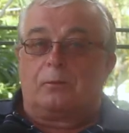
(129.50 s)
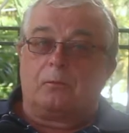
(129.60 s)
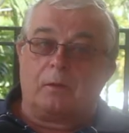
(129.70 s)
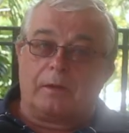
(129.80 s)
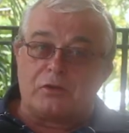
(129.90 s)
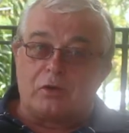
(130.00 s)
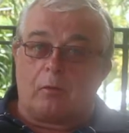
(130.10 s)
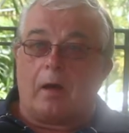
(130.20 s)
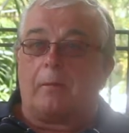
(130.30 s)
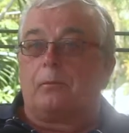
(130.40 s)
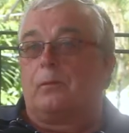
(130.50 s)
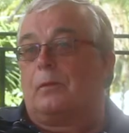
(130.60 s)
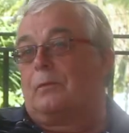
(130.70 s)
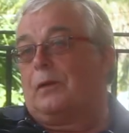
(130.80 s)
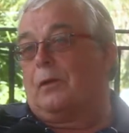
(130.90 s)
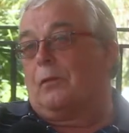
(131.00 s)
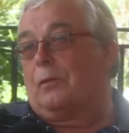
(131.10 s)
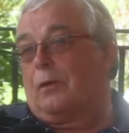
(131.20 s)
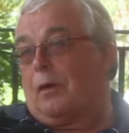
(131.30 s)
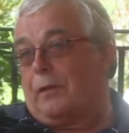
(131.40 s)
will they show up?
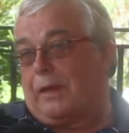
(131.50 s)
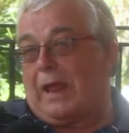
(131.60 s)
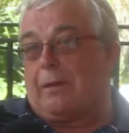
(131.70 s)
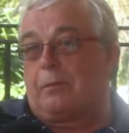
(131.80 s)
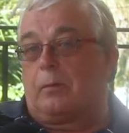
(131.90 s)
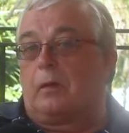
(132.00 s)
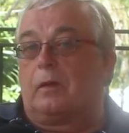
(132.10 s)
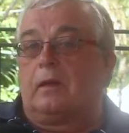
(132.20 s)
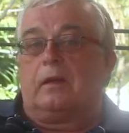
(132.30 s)
Are they capable?